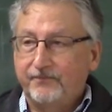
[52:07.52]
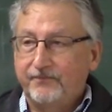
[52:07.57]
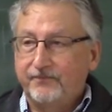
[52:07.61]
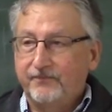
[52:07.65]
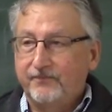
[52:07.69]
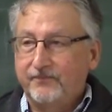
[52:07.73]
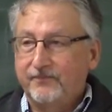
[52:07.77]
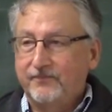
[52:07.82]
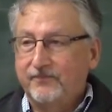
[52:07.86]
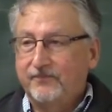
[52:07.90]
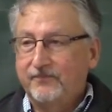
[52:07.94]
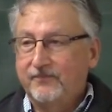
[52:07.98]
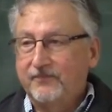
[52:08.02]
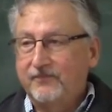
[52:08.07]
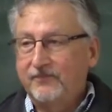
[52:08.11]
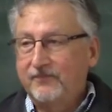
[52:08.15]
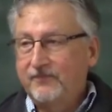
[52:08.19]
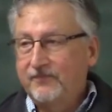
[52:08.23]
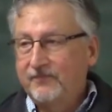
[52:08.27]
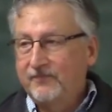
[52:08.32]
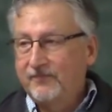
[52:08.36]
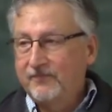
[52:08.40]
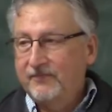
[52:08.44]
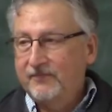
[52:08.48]

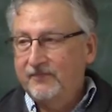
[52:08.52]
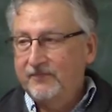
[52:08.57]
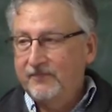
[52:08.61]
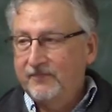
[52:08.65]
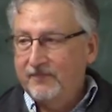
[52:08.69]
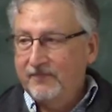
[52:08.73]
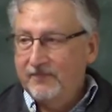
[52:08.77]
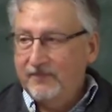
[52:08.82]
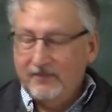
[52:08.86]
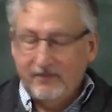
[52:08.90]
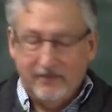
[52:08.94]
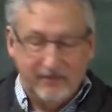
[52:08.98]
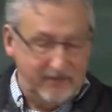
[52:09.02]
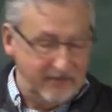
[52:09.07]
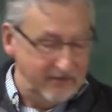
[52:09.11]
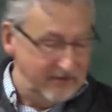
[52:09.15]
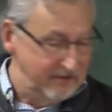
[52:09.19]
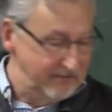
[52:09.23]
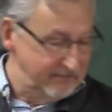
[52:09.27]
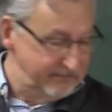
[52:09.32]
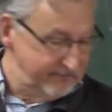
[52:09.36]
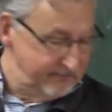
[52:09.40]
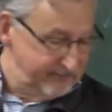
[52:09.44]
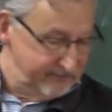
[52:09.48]

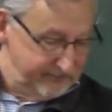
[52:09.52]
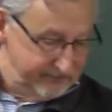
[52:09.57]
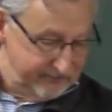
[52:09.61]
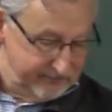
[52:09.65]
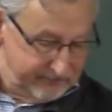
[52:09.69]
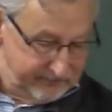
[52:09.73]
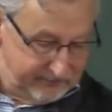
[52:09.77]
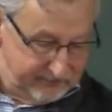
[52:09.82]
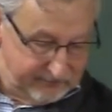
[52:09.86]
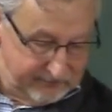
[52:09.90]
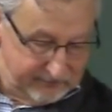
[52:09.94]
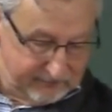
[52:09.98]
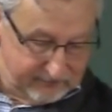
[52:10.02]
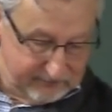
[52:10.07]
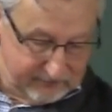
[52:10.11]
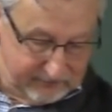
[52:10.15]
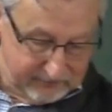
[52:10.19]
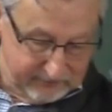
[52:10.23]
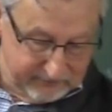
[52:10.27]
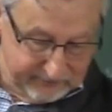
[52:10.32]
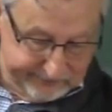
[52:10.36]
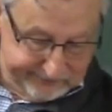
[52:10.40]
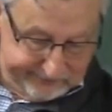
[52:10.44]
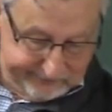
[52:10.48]

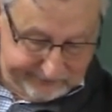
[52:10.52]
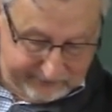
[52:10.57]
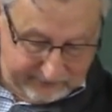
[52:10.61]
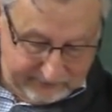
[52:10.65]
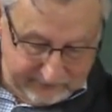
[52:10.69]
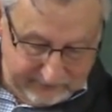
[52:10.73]
Nothing is said.